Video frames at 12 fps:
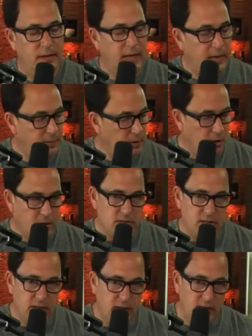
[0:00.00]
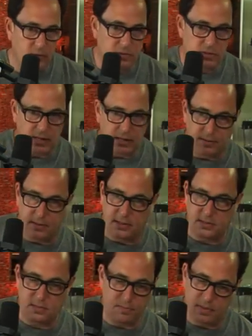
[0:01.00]
And he, honestly, he was like
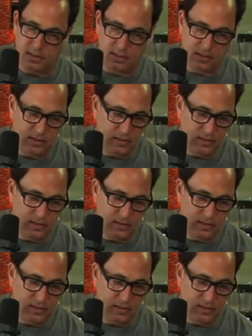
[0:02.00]
this big.